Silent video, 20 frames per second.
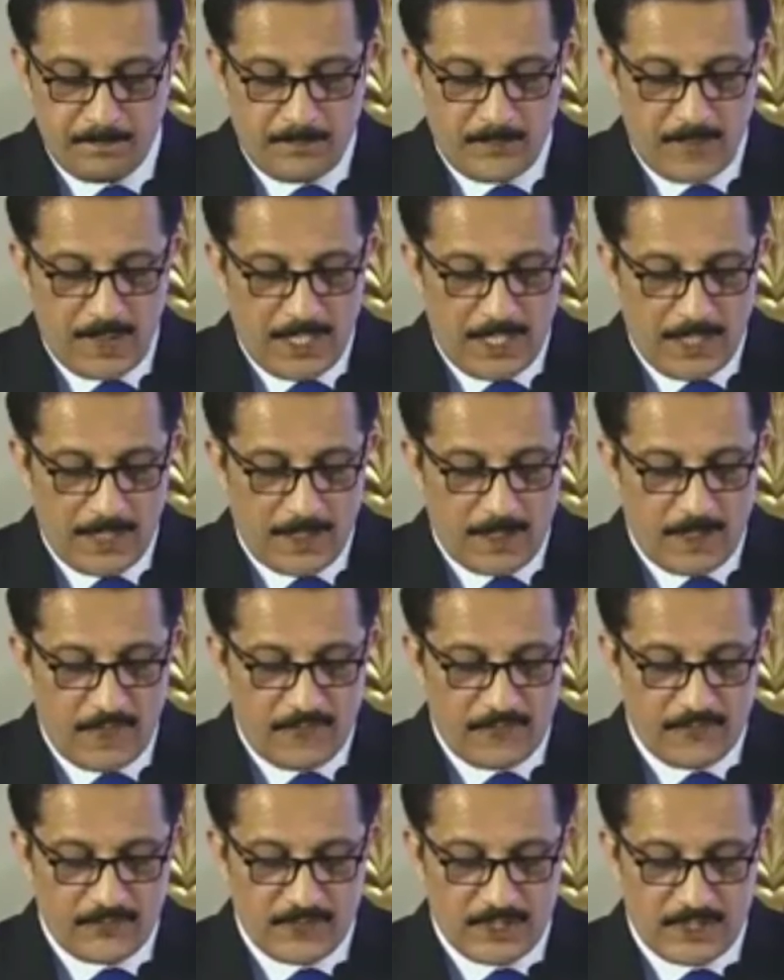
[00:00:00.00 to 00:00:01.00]
and
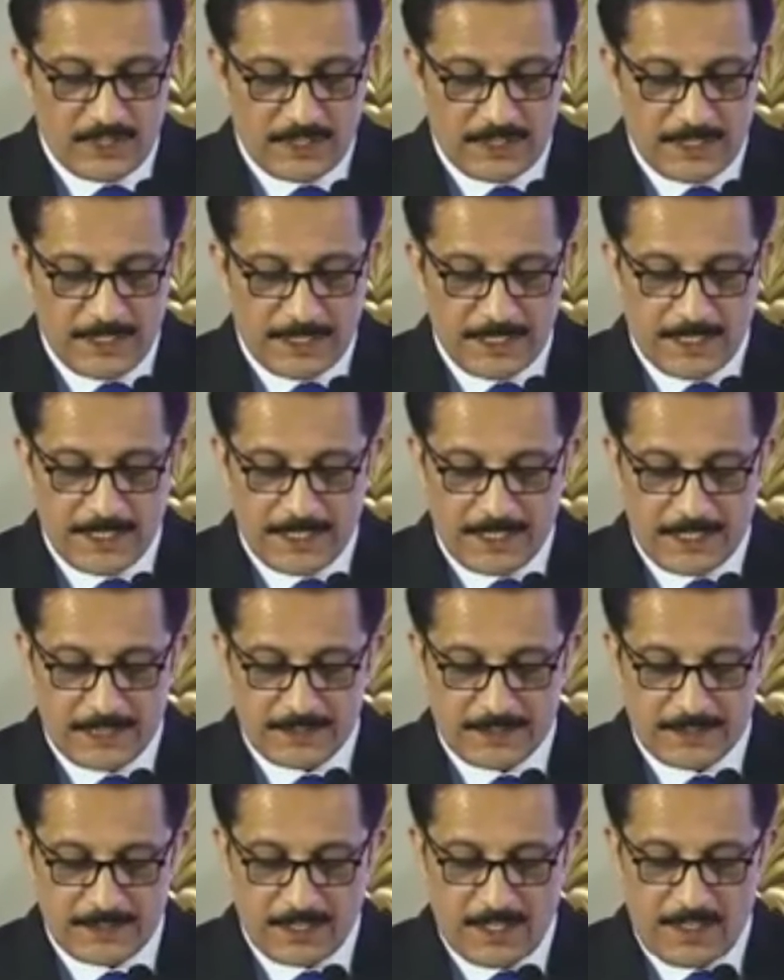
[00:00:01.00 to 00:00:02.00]
of the tender
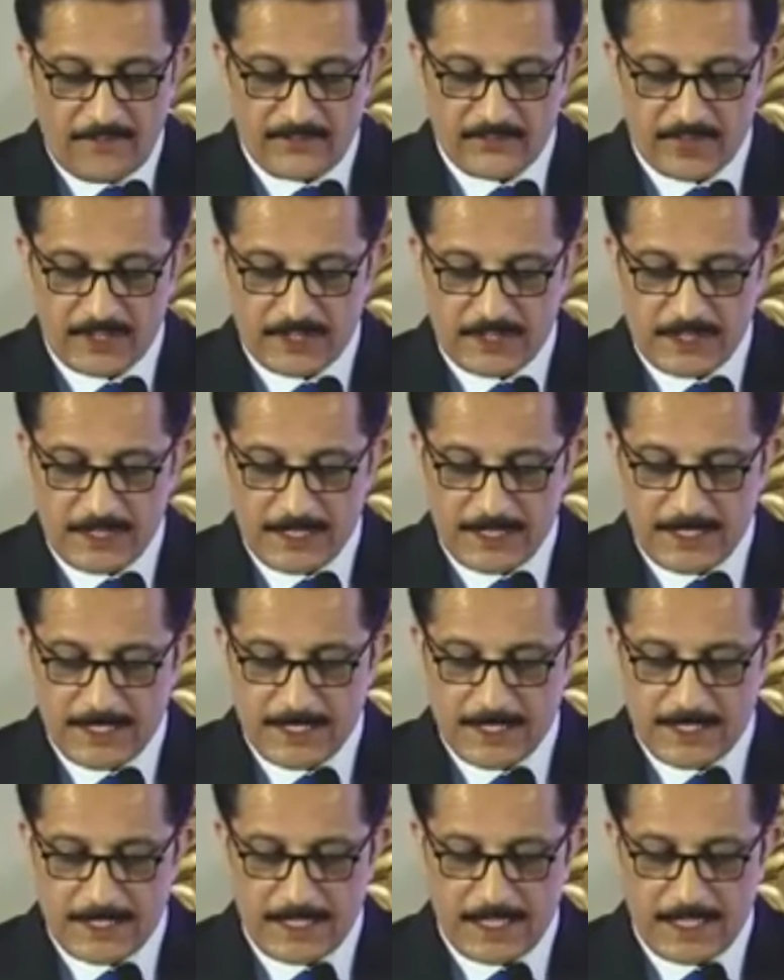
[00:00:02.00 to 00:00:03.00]
age of the
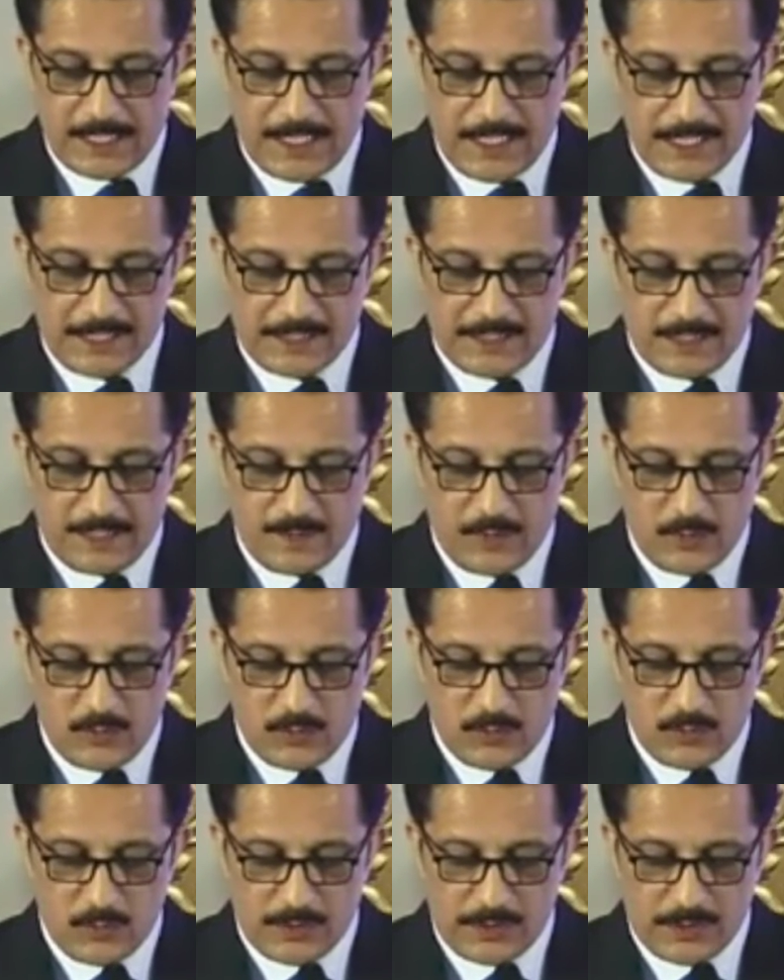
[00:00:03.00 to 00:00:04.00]
children against abuse,